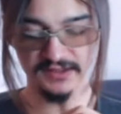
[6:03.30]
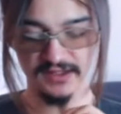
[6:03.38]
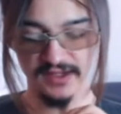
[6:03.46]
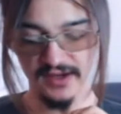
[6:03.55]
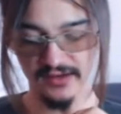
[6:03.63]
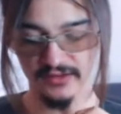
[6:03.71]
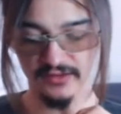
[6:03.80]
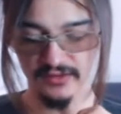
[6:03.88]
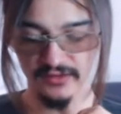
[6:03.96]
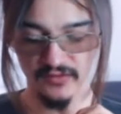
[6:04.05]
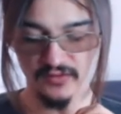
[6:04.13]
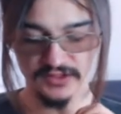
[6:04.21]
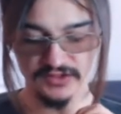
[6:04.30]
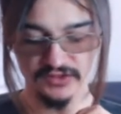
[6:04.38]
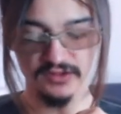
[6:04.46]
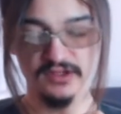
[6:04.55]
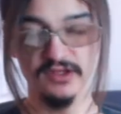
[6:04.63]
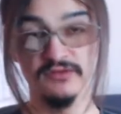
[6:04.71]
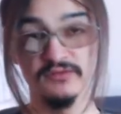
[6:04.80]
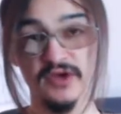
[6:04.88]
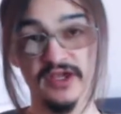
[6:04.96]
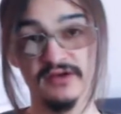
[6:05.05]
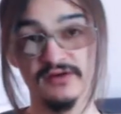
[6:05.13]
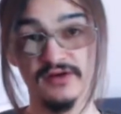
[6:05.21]
error was to give my
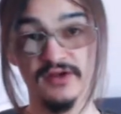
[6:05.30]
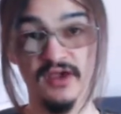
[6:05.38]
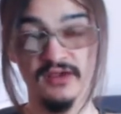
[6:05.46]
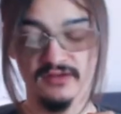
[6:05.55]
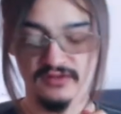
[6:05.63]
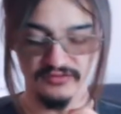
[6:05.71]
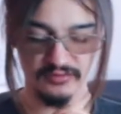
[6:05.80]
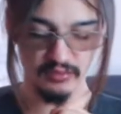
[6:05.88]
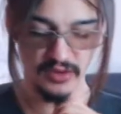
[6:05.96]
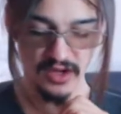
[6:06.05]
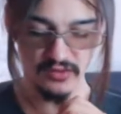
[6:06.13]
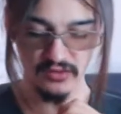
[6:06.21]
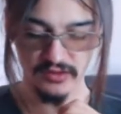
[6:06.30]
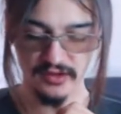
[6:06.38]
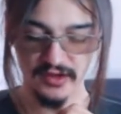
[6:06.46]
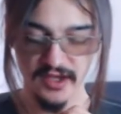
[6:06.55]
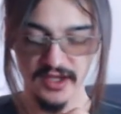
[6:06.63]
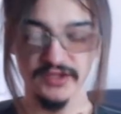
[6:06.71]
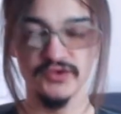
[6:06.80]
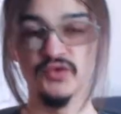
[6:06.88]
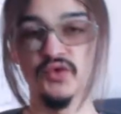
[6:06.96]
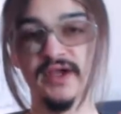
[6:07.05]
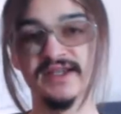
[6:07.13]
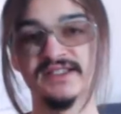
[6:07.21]
creative power
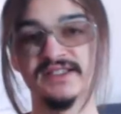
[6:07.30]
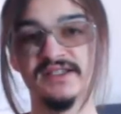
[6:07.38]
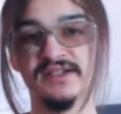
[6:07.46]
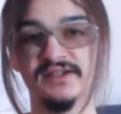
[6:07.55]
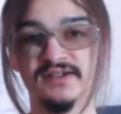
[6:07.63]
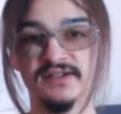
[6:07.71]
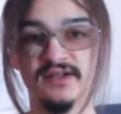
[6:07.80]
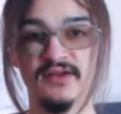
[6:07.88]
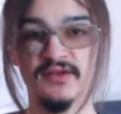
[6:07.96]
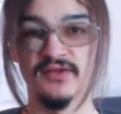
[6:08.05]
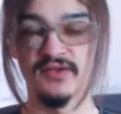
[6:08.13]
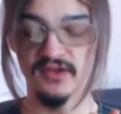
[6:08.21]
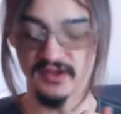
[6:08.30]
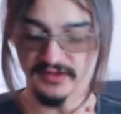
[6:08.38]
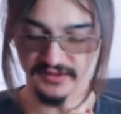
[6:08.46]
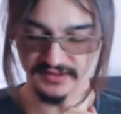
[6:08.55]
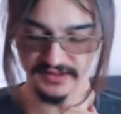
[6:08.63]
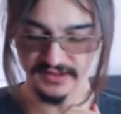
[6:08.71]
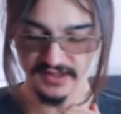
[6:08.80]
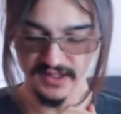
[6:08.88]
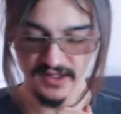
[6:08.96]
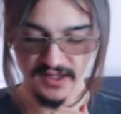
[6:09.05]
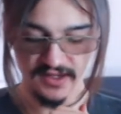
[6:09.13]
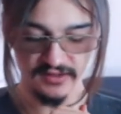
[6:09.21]
to external things,
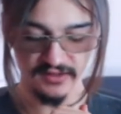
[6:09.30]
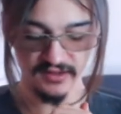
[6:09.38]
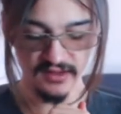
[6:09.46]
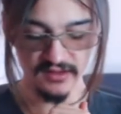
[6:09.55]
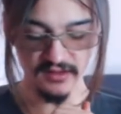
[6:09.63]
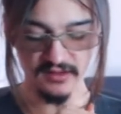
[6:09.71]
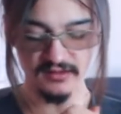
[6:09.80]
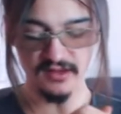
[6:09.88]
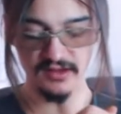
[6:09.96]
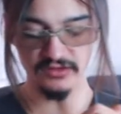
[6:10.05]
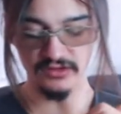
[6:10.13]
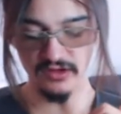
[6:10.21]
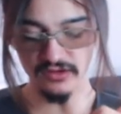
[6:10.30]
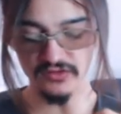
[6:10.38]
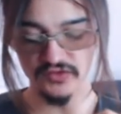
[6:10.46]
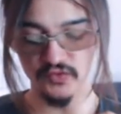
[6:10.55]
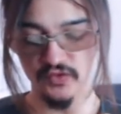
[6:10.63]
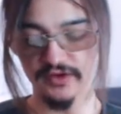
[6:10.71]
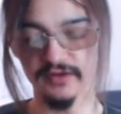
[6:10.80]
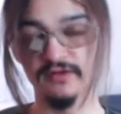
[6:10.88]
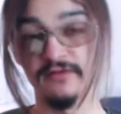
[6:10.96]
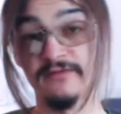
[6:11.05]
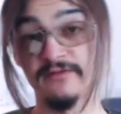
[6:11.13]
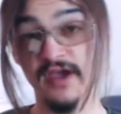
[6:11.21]
thinking that those were the
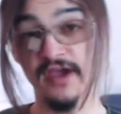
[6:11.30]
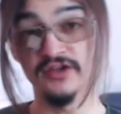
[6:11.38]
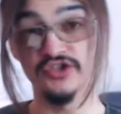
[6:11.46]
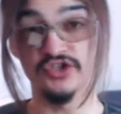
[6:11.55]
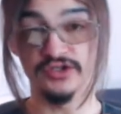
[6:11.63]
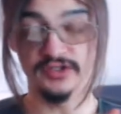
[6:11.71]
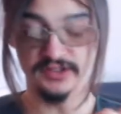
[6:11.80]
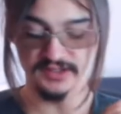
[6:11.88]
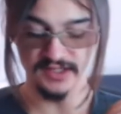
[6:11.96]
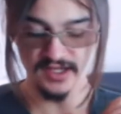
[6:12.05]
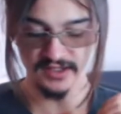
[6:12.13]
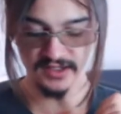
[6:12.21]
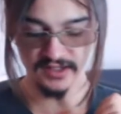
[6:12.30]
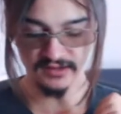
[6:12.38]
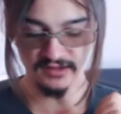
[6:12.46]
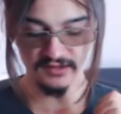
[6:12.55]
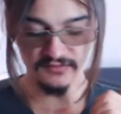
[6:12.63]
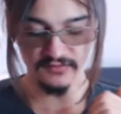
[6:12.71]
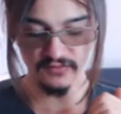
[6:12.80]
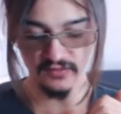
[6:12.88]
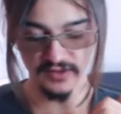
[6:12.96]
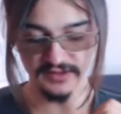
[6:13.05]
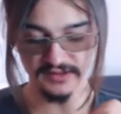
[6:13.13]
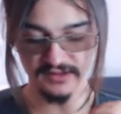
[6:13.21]
factors that
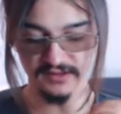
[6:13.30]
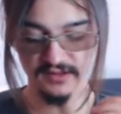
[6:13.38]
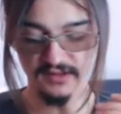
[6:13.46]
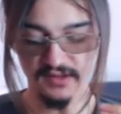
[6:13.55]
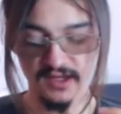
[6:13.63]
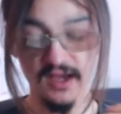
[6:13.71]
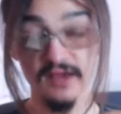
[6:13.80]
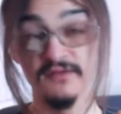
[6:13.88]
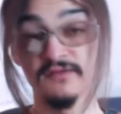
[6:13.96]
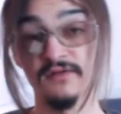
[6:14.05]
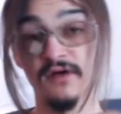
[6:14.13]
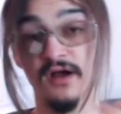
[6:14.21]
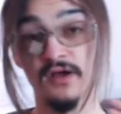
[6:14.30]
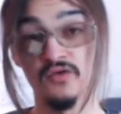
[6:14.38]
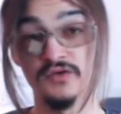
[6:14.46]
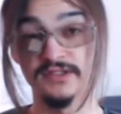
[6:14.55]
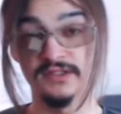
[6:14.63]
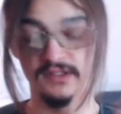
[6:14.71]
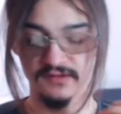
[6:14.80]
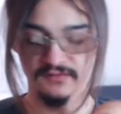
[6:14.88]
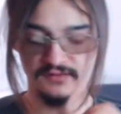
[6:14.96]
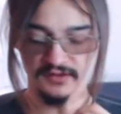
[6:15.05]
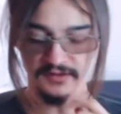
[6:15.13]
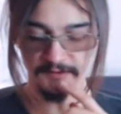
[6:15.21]
influenced the life I was
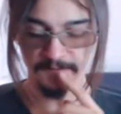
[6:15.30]
living.